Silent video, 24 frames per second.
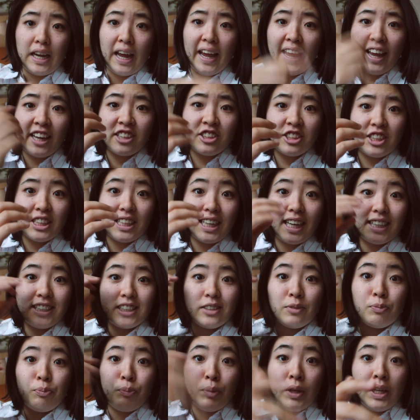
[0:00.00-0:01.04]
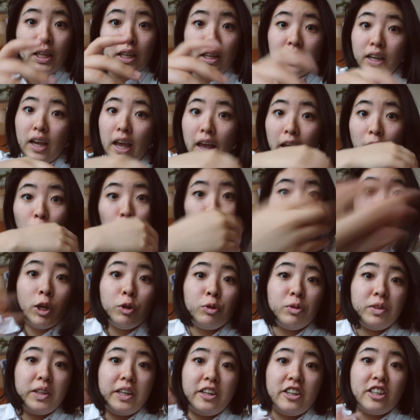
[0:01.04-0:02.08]
I actually got to meet and work
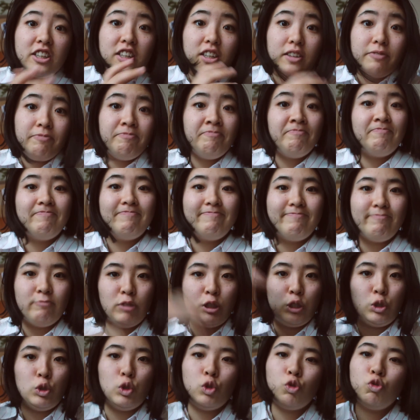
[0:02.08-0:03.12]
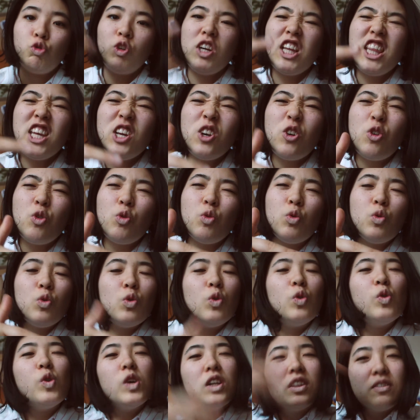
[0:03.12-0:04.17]
with Erika which was really
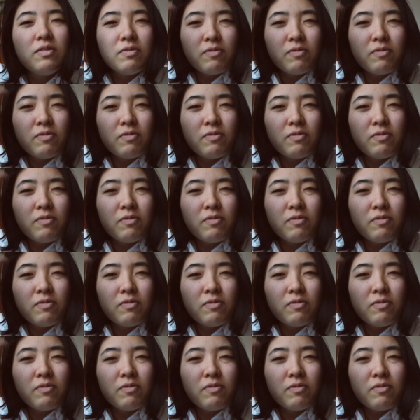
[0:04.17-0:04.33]
cool.